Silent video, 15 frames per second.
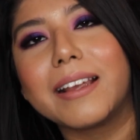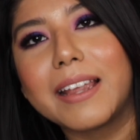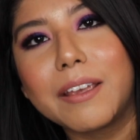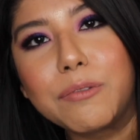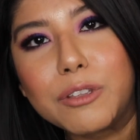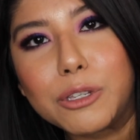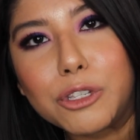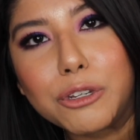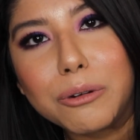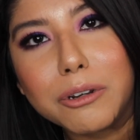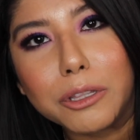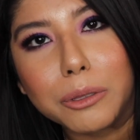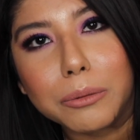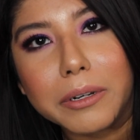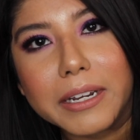I gave this 2 or
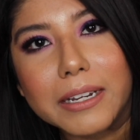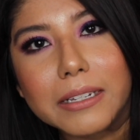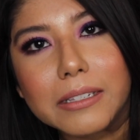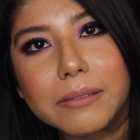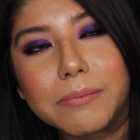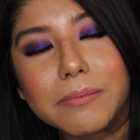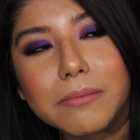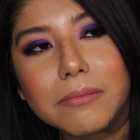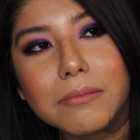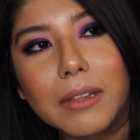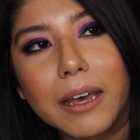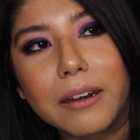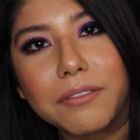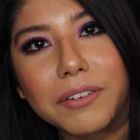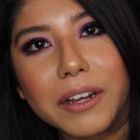3
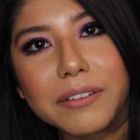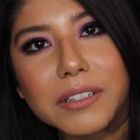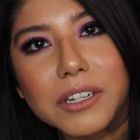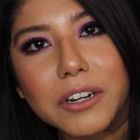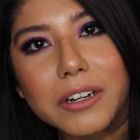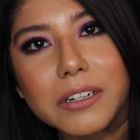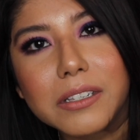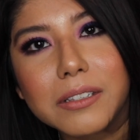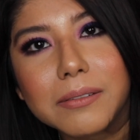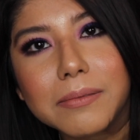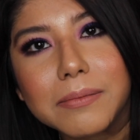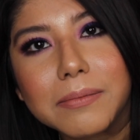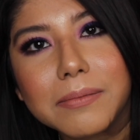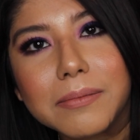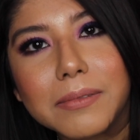out of 5 stars
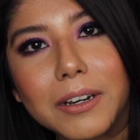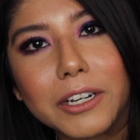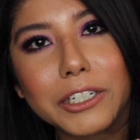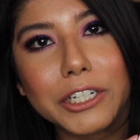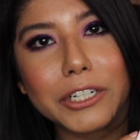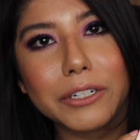on